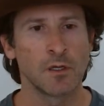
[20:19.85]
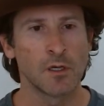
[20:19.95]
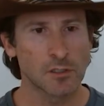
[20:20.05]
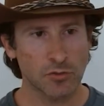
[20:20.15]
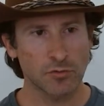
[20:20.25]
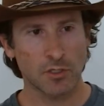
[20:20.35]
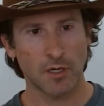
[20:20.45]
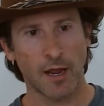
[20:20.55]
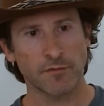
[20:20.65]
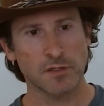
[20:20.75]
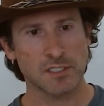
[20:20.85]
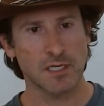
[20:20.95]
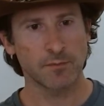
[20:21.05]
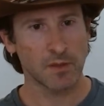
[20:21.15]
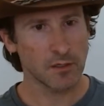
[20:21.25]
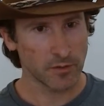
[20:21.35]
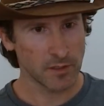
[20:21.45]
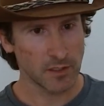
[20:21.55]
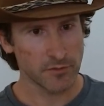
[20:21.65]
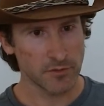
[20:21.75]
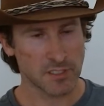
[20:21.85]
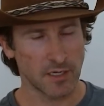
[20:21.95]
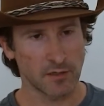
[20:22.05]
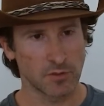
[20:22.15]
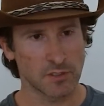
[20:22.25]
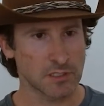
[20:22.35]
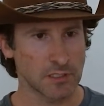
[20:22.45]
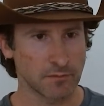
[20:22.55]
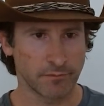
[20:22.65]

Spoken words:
So you can have the same thing on the other side where it's like,